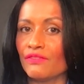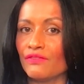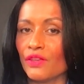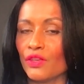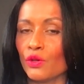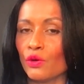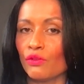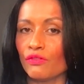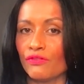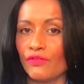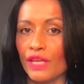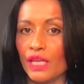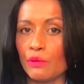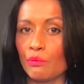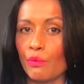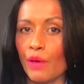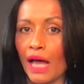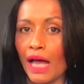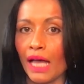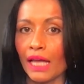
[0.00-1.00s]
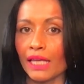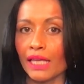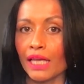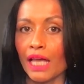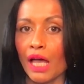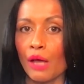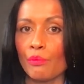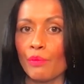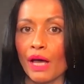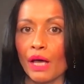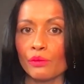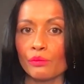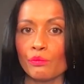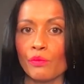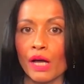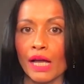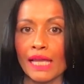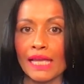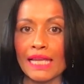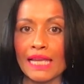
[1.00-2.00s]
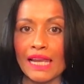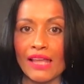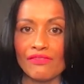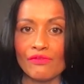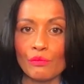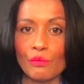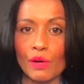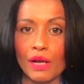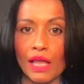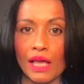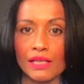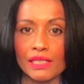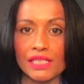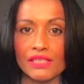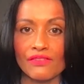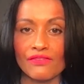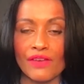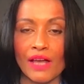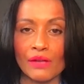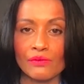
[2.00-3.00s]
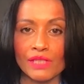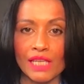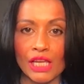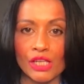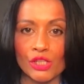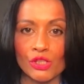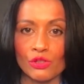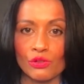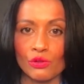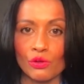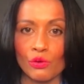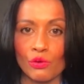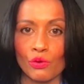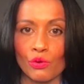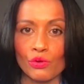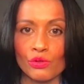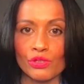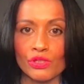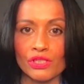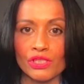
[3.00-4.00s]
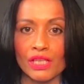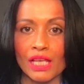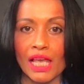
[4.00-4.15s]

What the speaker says: your feedback about my 11 Plus Foundation course,